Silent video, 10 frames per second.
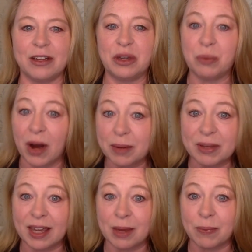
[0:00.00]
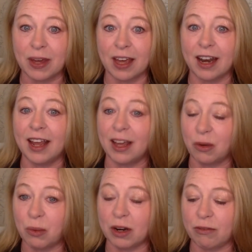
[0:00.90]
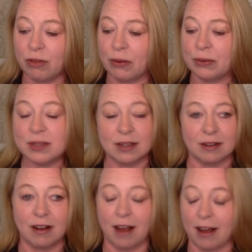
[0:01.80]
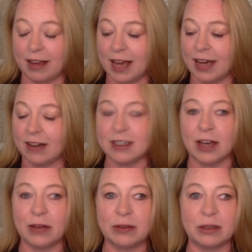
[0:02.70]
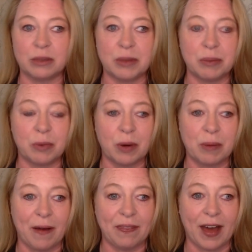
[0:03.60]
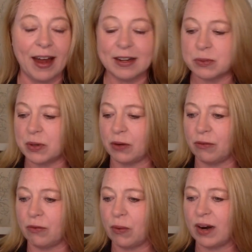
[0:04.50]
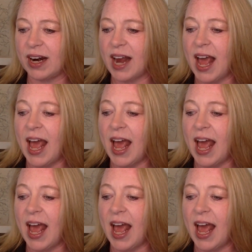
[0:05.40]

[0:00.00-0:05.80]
you want to be keeping it in one of those. And again, I'll tell you a little bit more about that as we go forward.